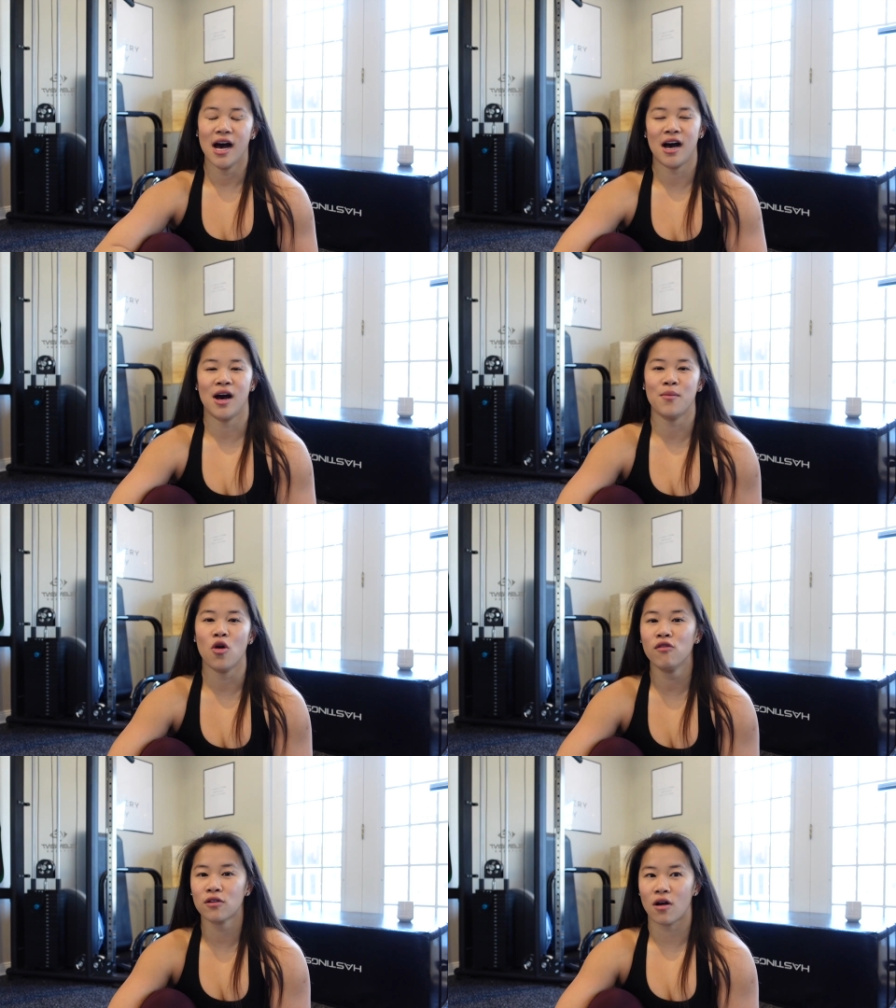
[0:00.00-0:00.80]
Um,
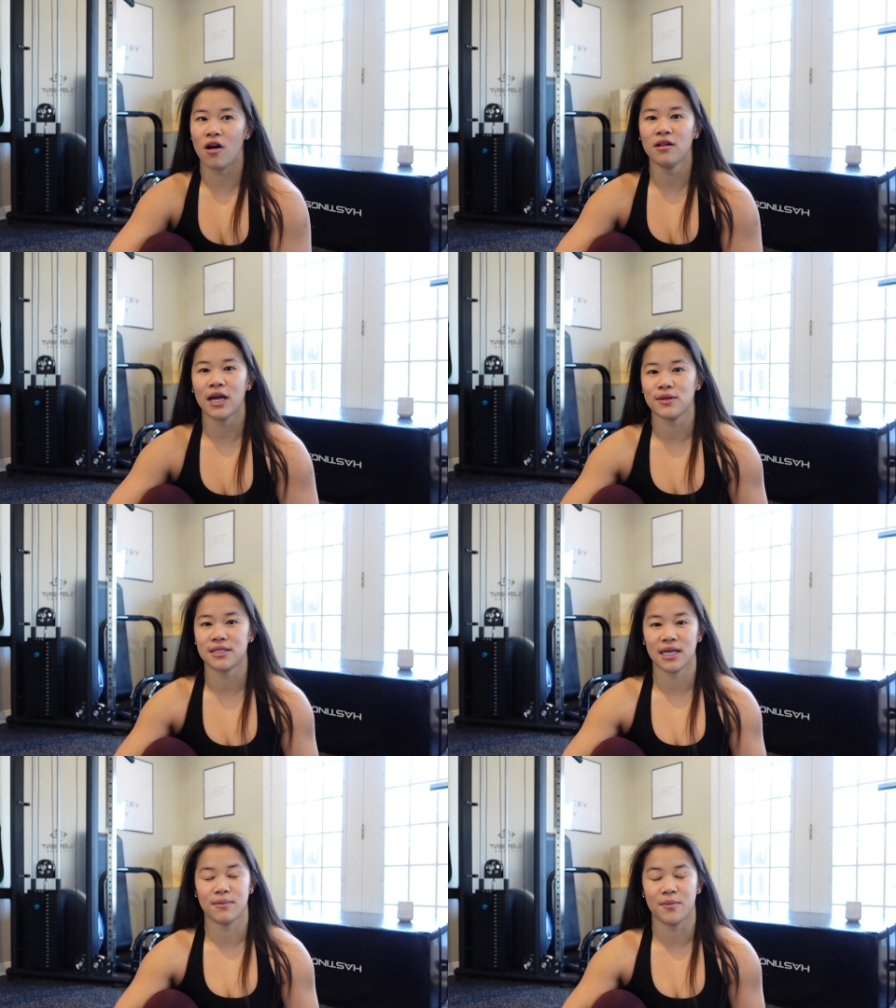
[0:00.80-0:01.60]
overall, I would
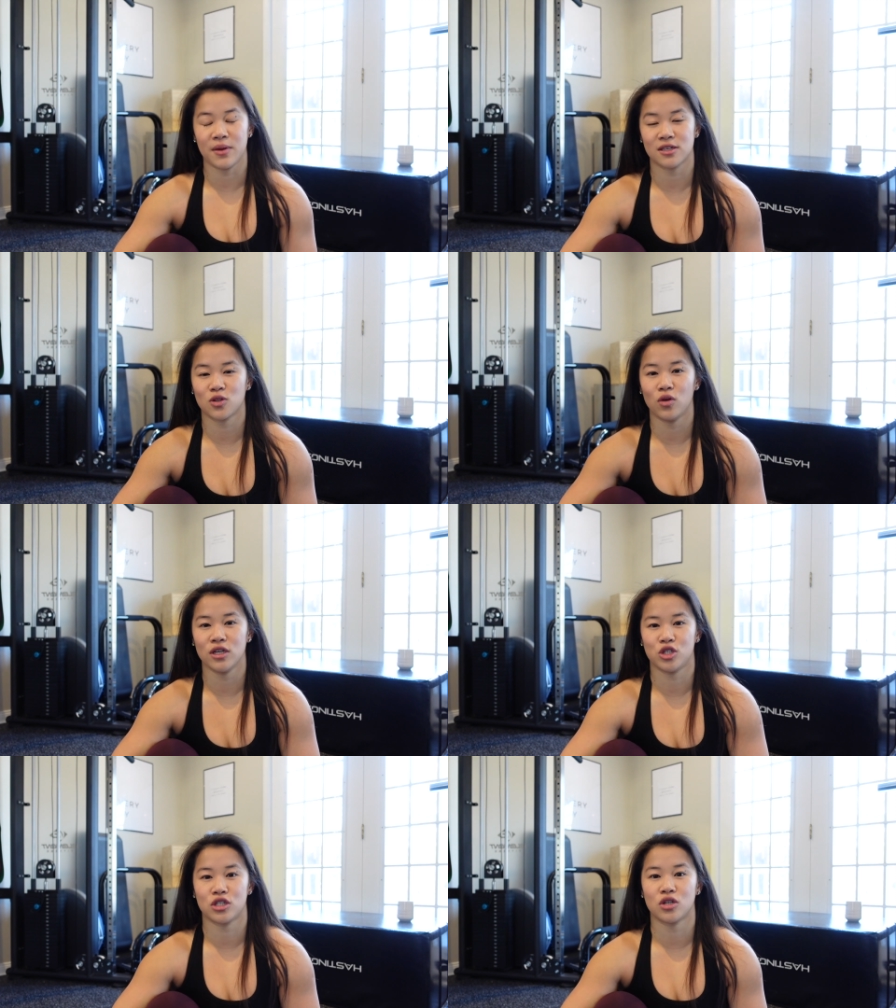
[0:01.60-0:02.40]
say my biggest goal is just